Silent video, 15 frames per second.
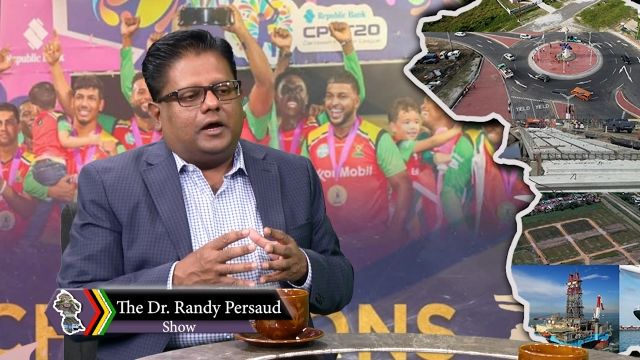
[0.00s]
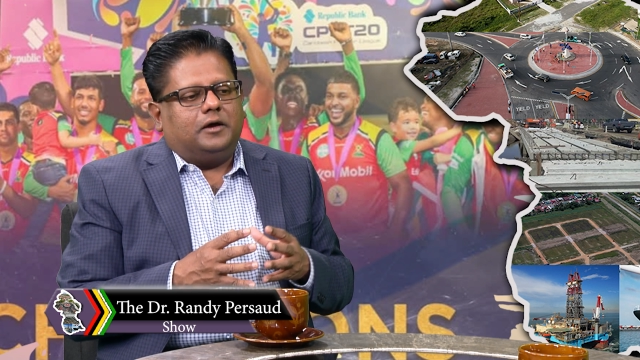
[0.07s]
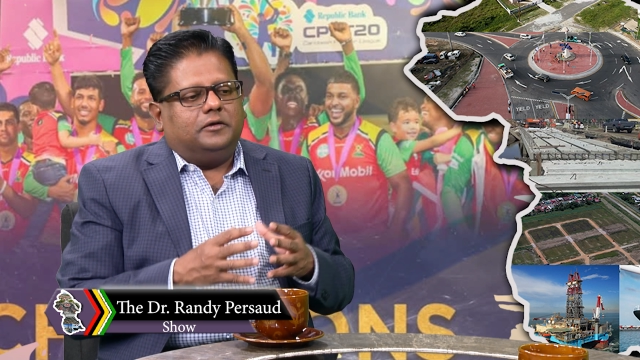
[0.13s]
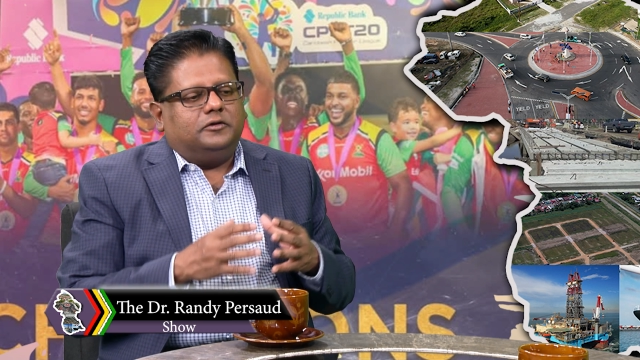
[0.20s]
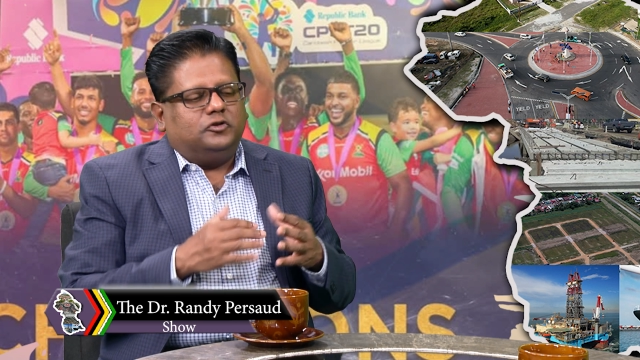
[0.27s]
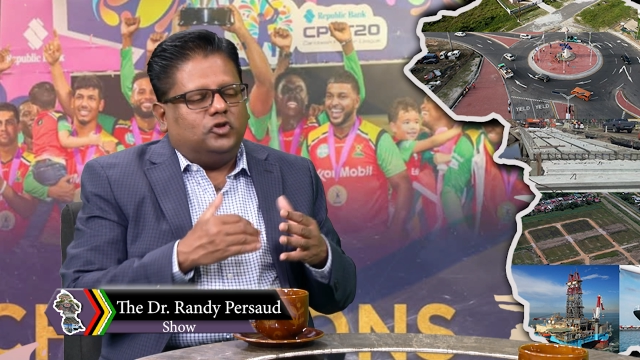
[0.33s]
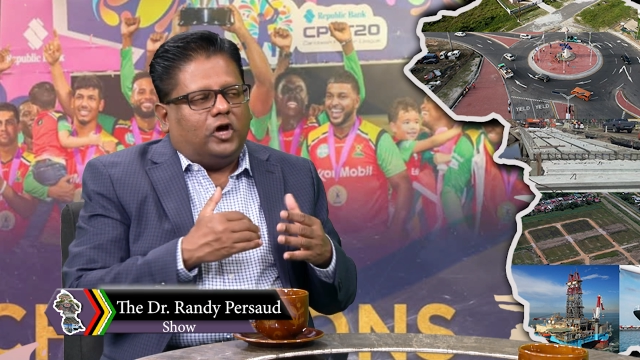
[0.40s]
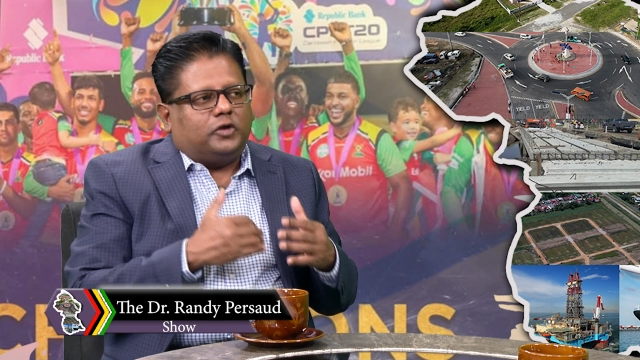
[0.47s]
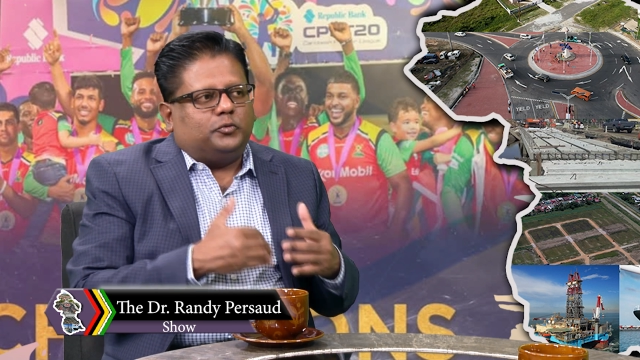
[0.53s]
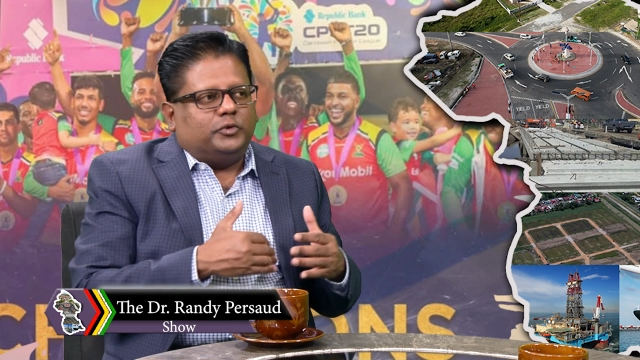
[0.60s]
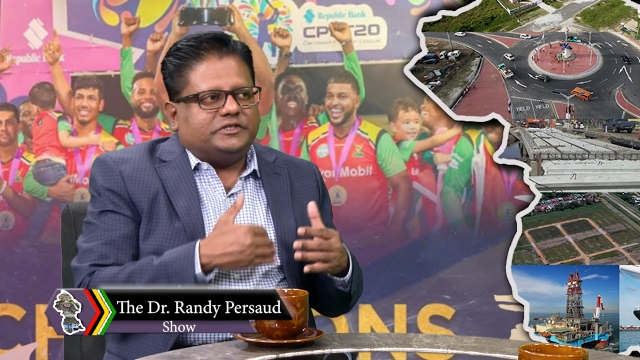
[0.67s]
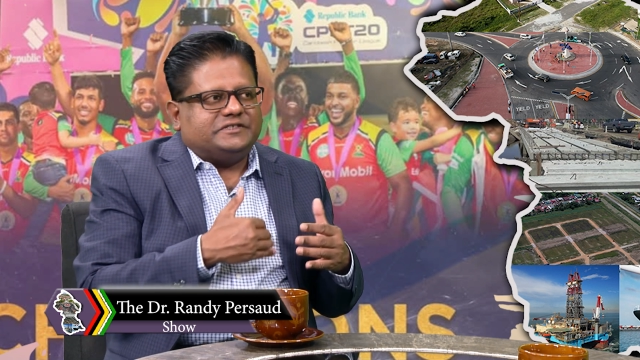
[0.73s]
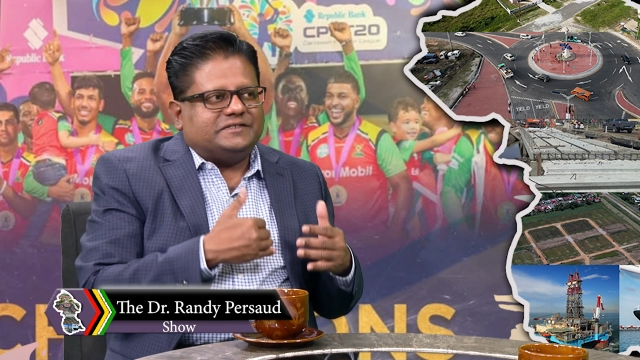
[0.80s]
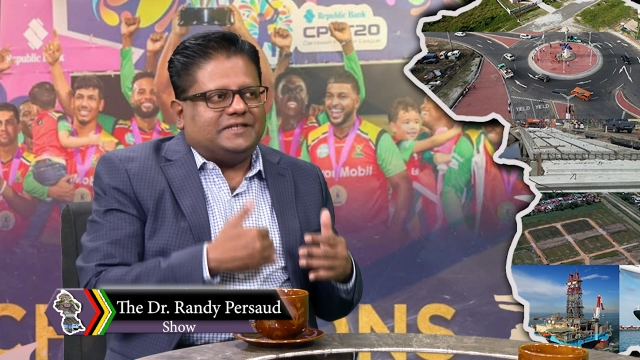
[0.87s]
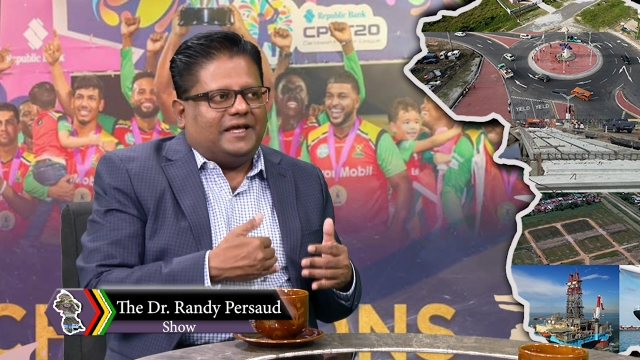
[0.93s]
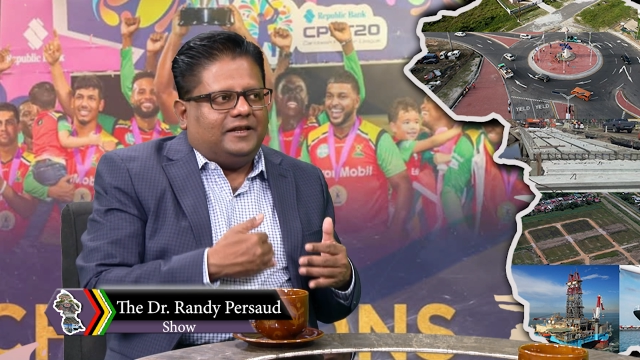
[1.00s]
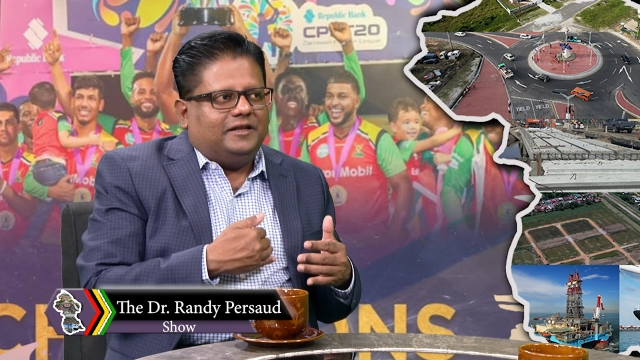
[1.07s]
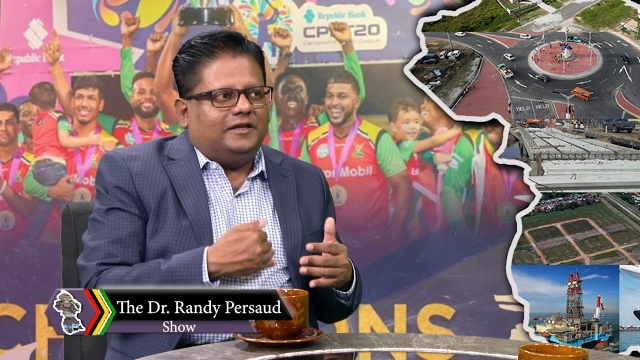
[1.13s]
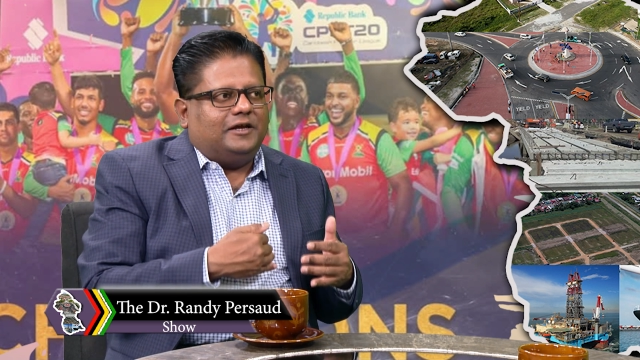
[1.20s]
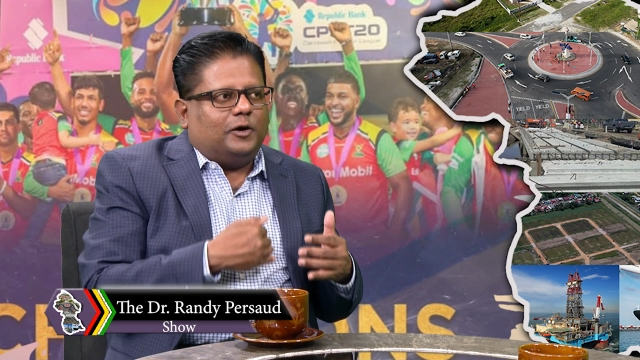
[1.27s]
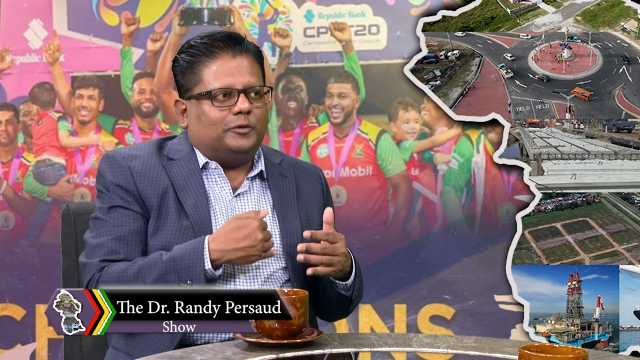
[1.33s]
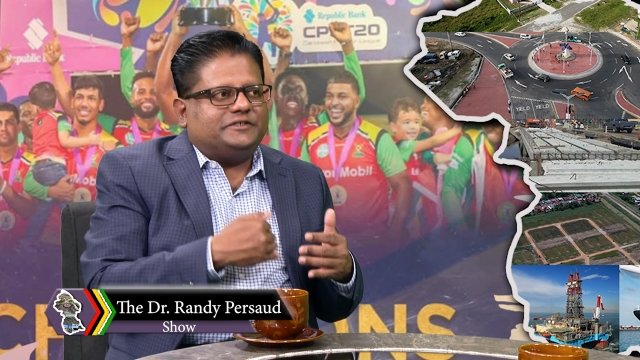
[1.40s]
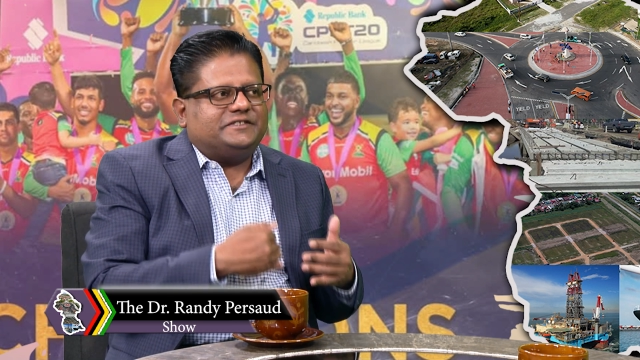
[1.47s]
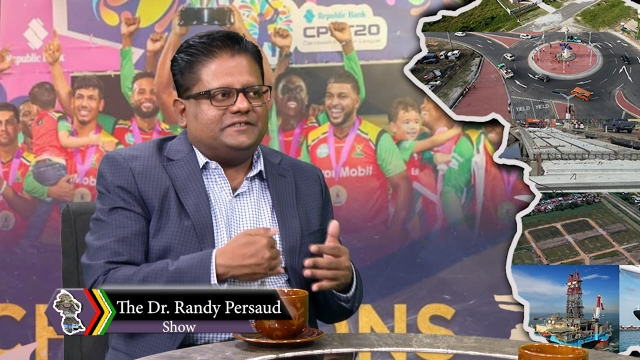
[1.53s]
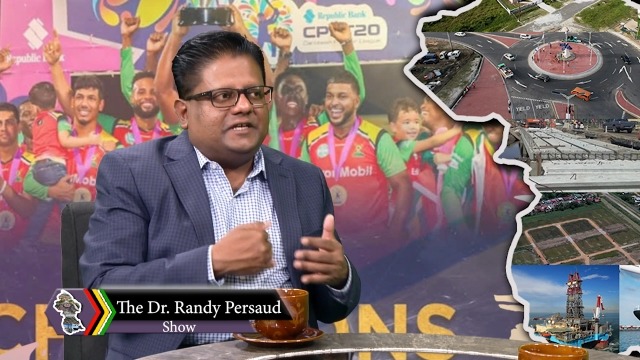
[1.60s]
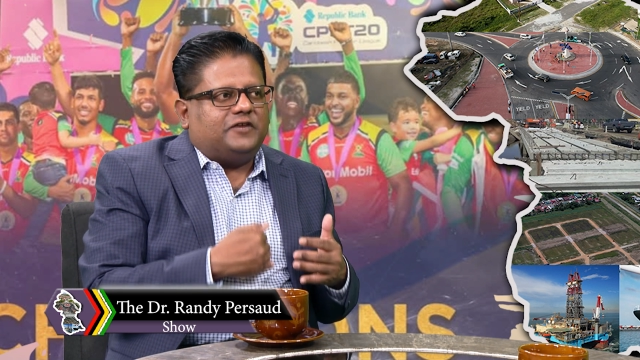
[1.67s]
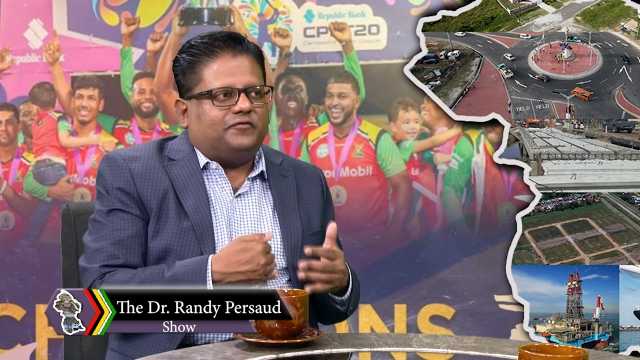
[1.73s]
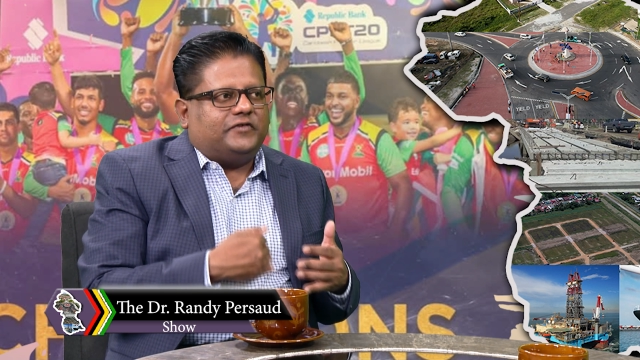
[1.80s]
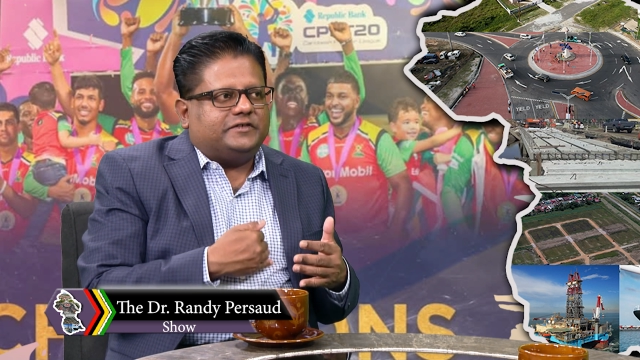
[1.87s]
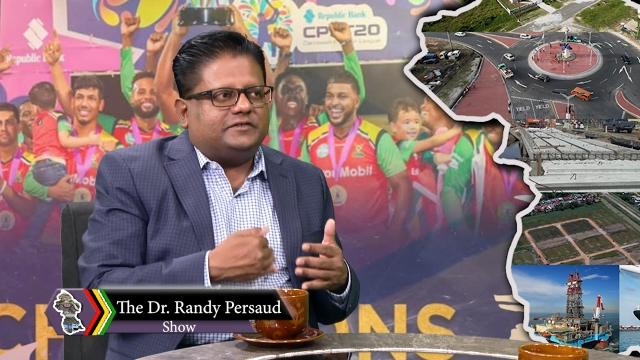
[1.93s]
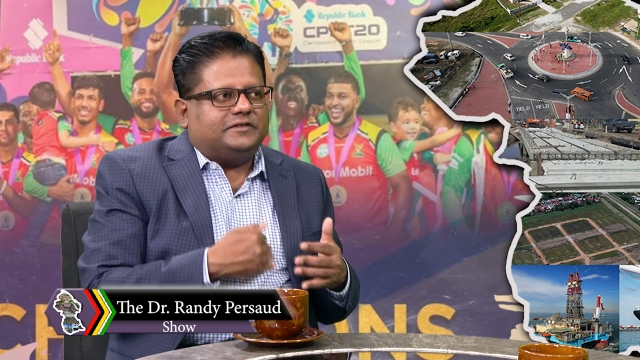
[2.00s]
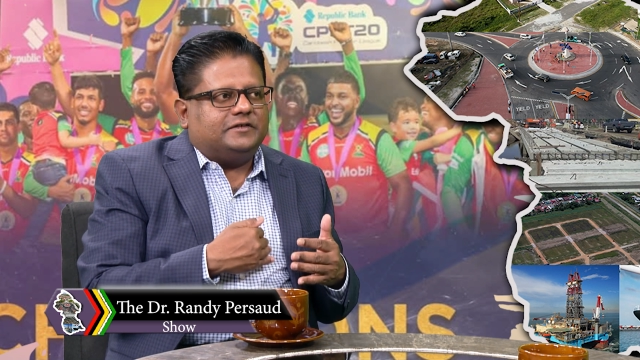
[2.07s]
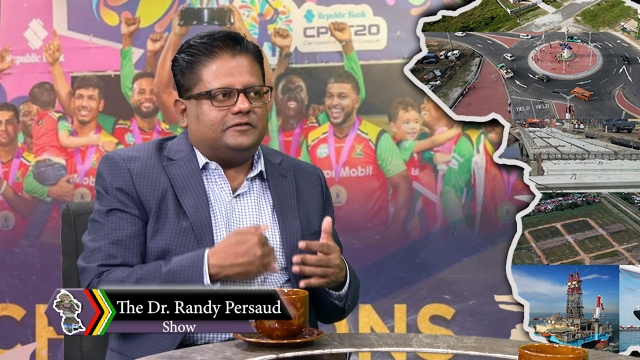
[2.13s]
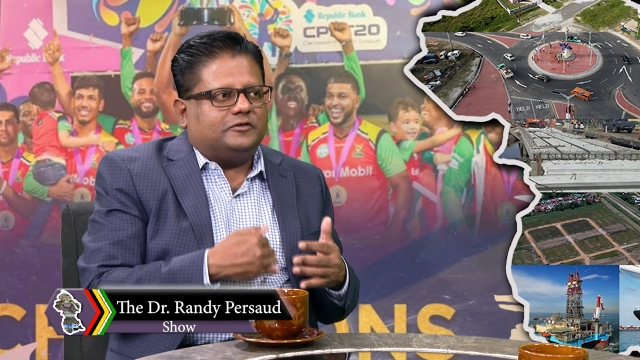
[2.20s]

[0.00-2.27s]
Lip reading: notwithstanding our steadfastness